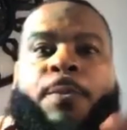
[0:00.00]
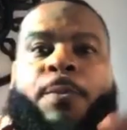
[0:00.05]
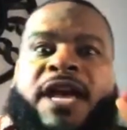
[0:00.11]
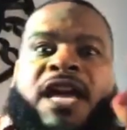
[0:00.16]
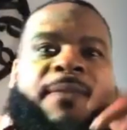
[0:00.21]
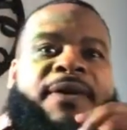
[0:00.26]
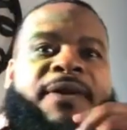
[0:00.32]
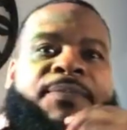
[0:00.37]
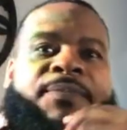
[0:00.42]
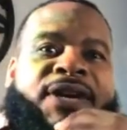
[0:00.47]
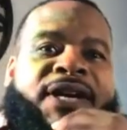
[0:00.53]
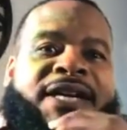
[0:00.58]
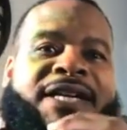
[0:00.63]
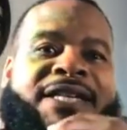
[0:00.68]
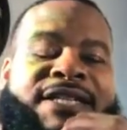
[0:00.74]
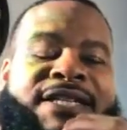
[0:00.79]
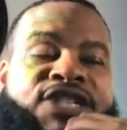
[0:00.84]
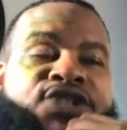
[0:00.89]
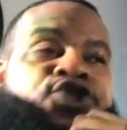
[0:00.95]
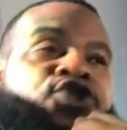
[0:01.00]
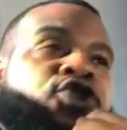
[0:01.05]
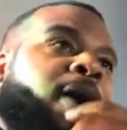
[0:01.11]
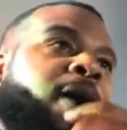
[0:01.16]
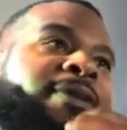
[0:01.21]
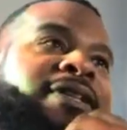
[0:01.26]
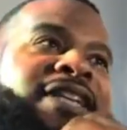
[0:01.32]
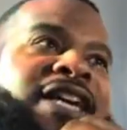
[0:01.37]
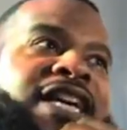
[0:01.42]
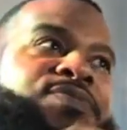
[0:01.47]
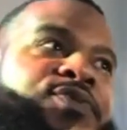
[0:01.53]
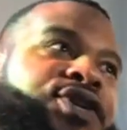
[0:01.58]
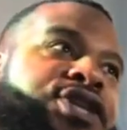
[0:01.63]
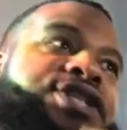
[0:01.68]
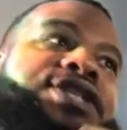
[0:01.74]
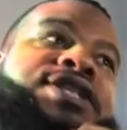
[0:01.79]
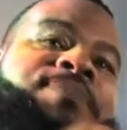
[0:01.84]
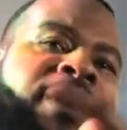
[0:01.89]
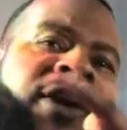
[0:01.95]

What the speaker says: maybe because he's traumatized because his